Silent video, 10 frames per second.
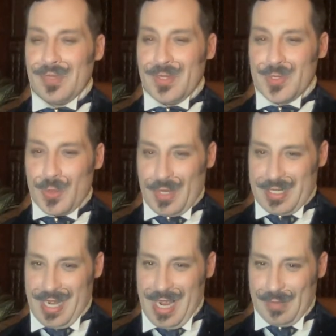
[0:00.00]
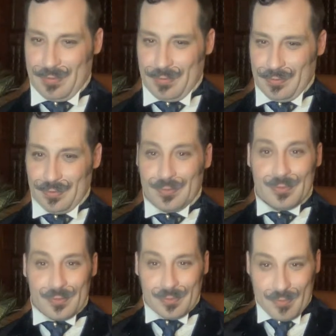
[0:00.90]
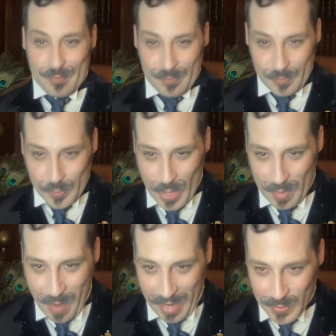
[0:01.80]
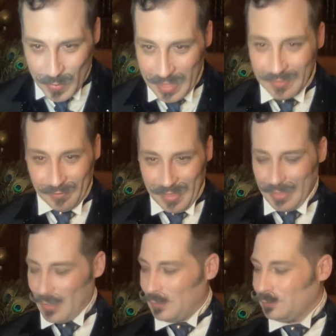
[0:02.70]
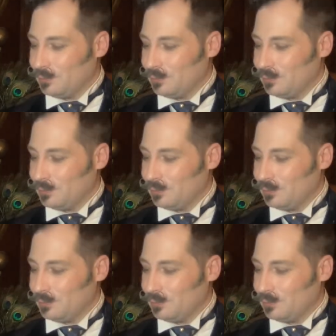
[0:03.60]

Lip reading: is story time. John Maxwell, hello.